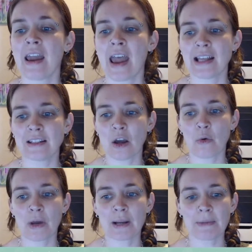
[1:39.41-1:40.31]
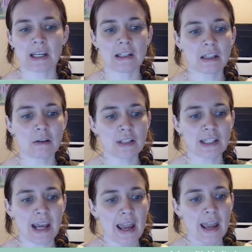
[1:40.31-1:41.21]
And so what I'm going to do
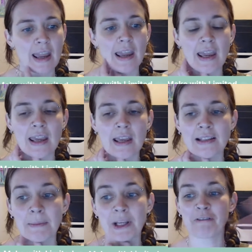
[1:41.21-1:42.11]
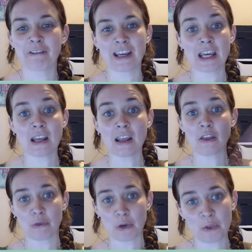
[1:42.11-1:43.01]
today is I'm going to read
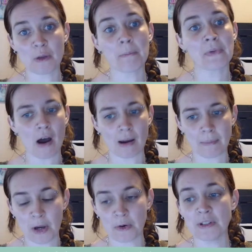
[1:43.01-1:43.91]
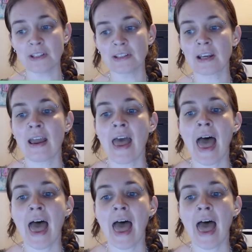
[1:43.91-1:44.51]
through the blog post.